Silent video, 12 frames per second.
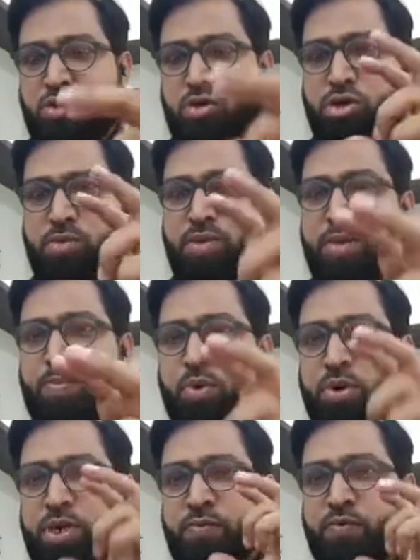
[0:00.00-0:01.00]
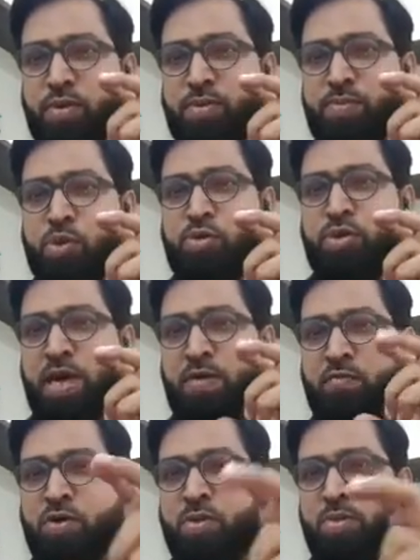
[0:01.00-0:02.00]
so you will be importing from a
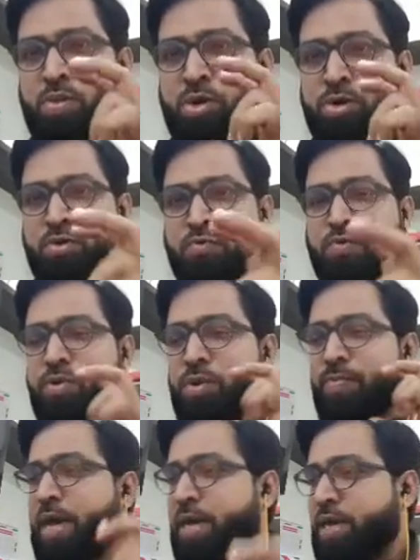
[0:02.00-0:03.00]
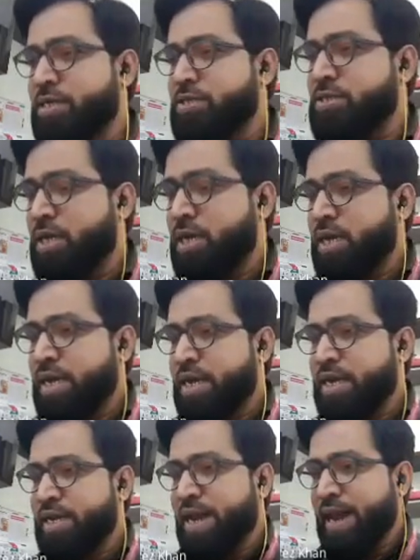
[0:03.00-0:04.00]
program, from a module, from a package.
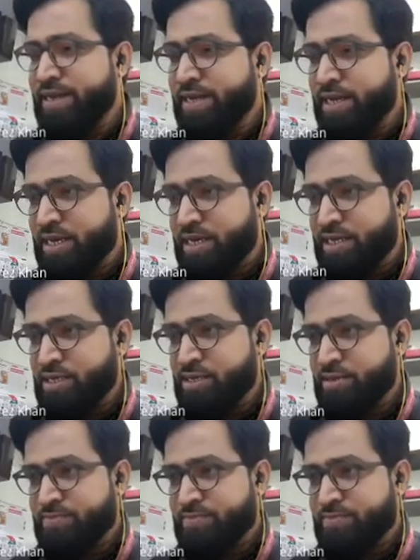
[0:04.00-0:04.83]
In that case,